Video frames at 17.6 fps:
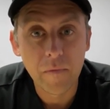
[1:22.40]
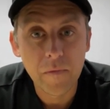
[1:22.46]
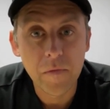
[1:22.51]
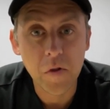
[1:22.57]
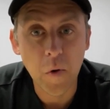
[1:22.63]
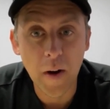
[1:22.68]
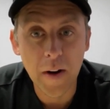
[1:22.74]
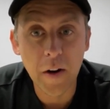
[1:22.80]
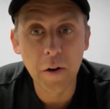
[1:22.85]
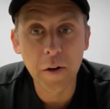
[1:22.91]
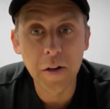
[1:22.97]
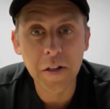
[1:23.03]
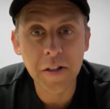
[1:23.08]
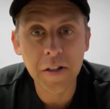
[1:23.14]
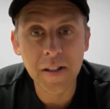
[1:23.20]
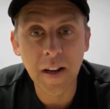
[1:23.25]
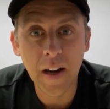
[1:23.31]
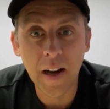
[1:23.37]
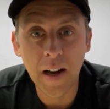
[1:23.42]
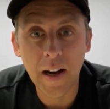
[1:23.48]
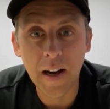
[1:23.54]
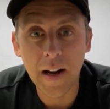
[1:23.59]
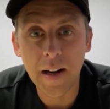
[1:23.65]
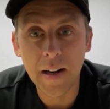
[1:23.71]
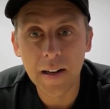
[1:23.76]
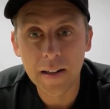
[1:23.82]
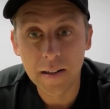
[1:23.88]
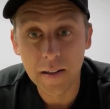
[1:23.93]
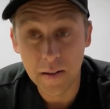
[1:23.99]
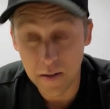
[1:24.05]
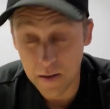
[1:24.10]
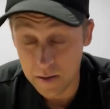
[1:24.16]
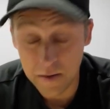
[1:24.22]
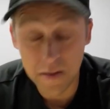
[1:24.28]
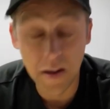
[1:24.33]
so I noticed
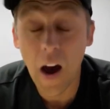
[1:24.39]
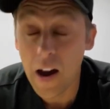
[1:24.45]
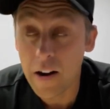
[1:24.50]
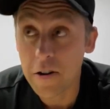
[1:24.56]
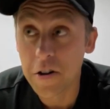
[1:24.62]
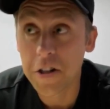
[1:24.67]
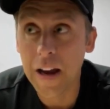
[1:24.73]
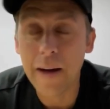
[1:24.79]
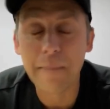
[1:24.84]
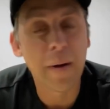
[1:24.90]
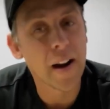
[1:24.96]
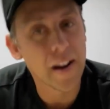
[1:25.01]
daughters, yeah, but